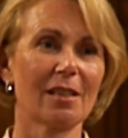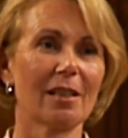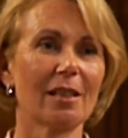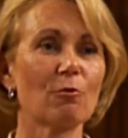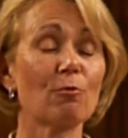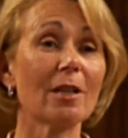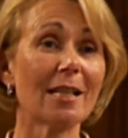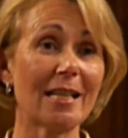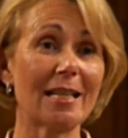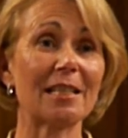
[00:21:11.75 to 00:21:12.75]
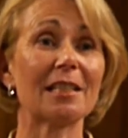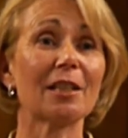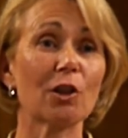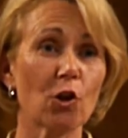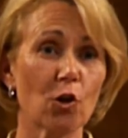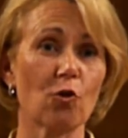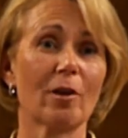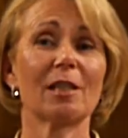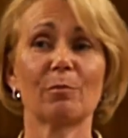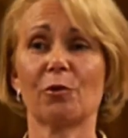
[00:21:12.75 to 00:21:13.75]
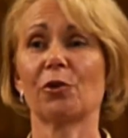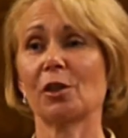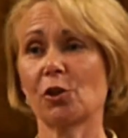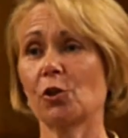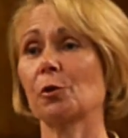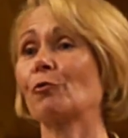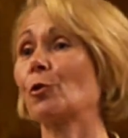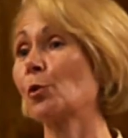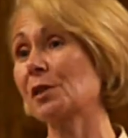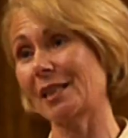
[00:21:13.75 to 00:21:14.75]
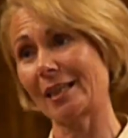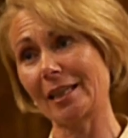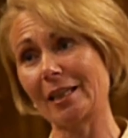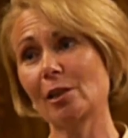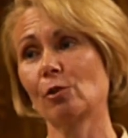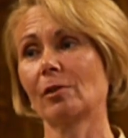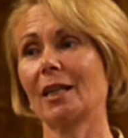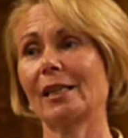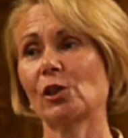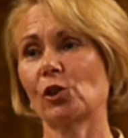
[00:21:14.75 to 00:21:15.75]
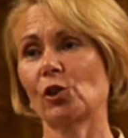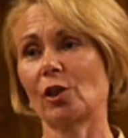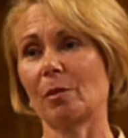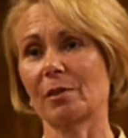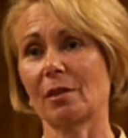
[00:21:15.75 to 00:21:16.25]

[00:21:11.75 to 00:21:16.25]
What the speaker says: it really is an incredible thing to do if you want to heal relationships.